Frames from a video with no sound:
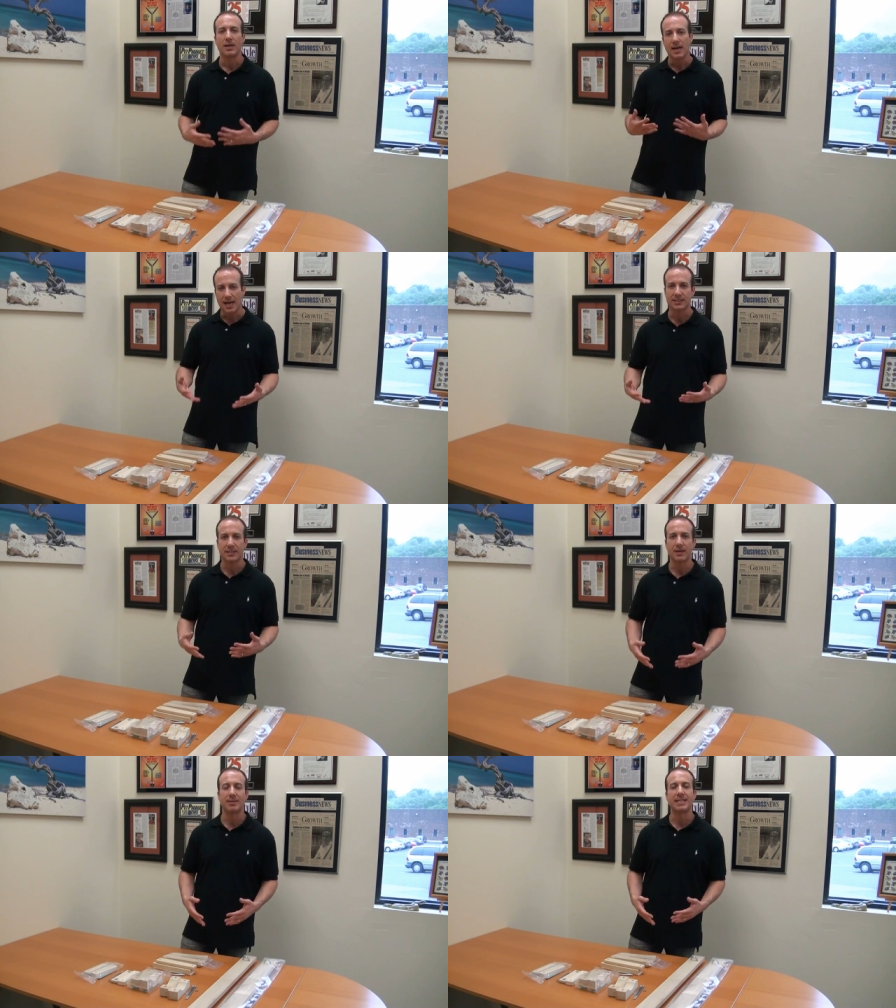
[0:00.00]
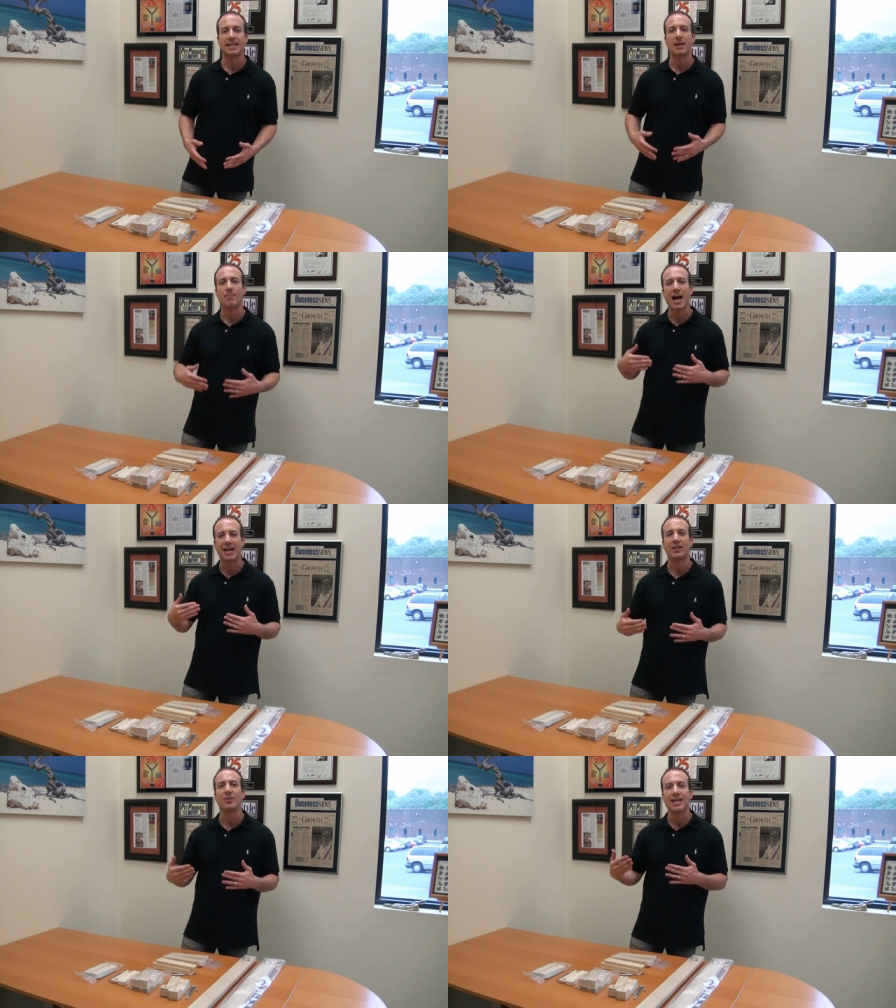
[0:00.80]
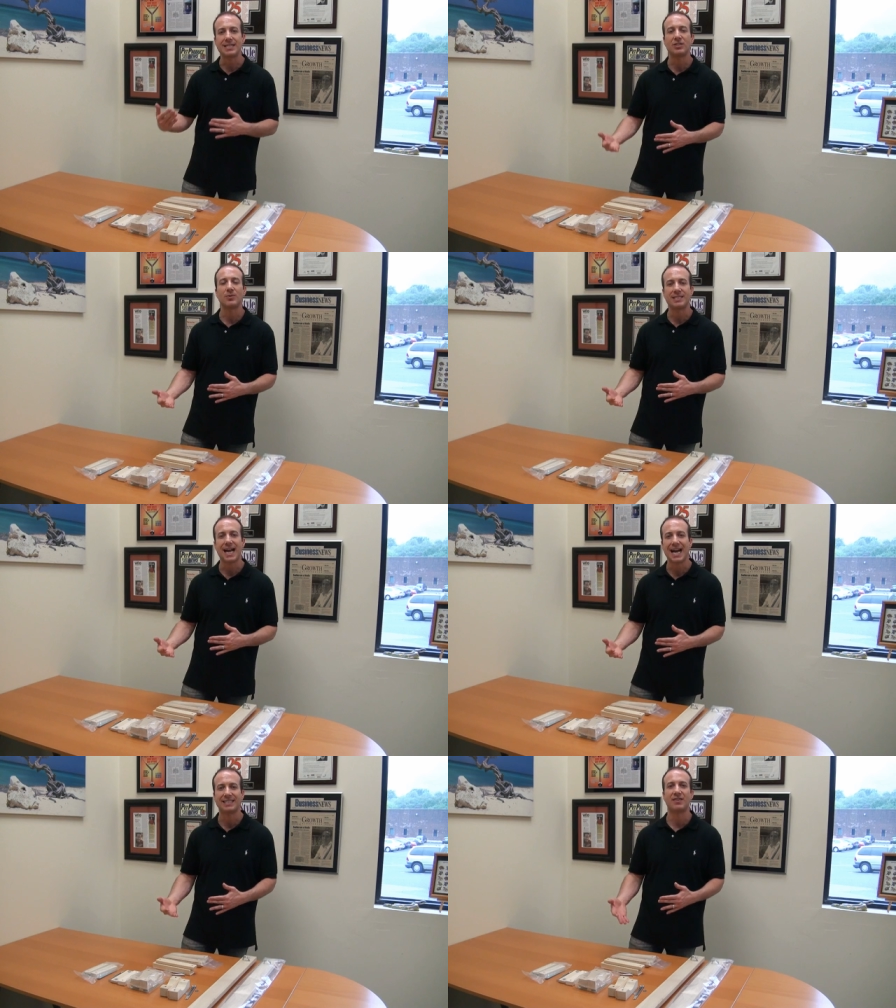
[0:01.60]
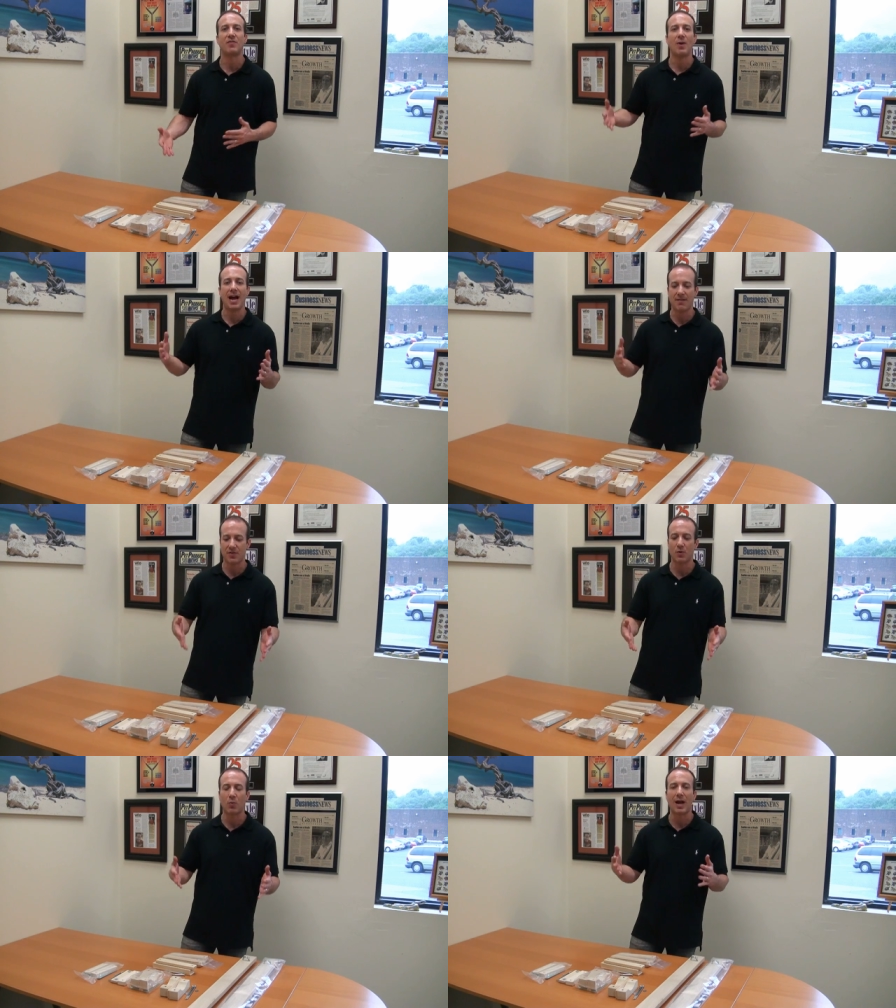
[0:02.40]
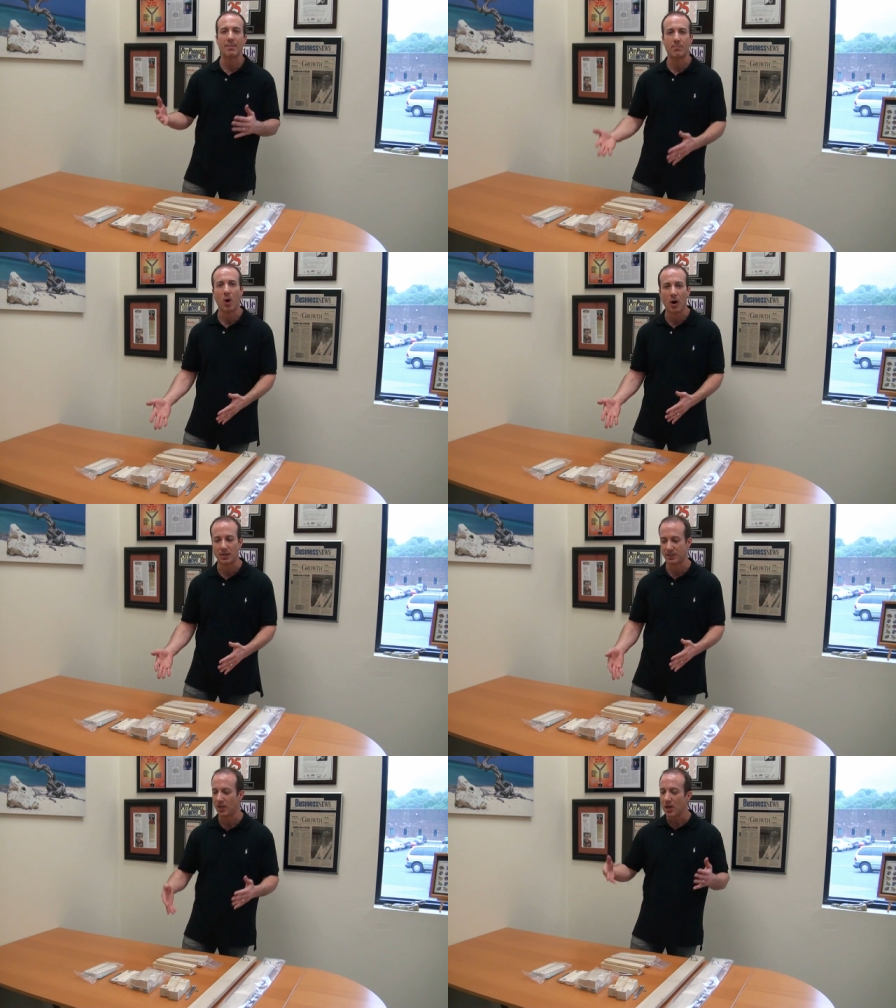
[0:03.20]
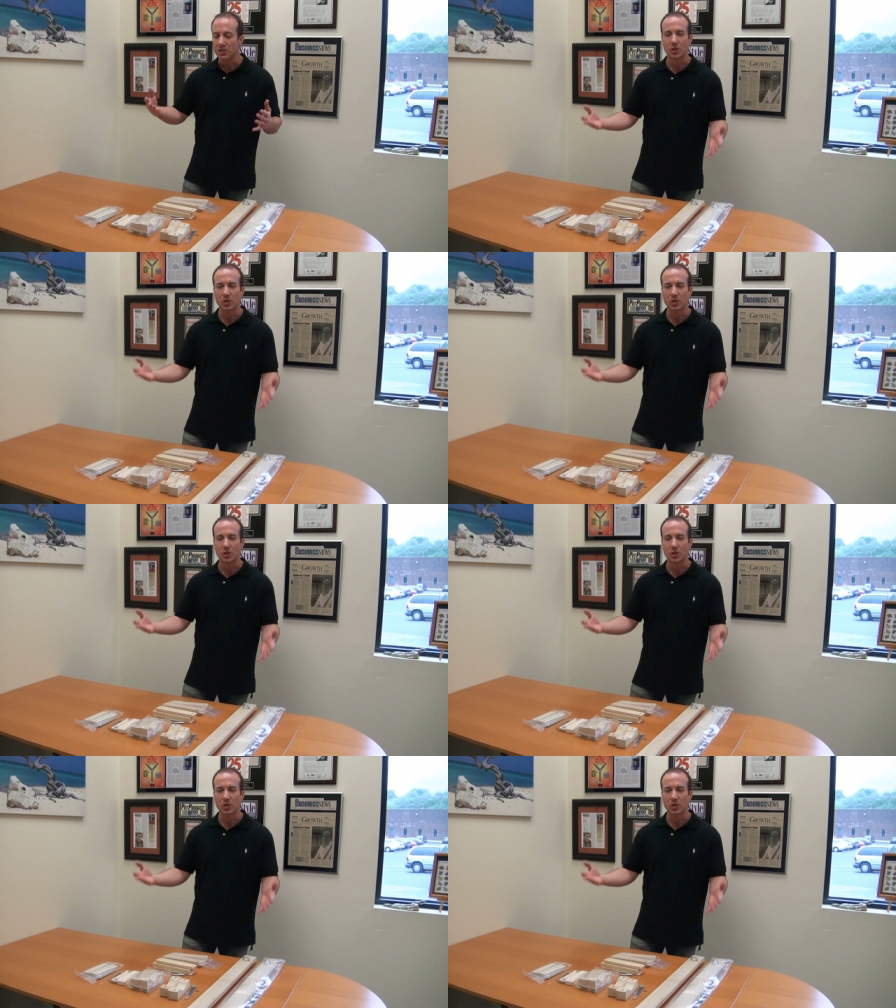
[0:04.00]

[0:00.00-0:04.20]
Actually, let me take that back. They're easy to attach if you have the right parts.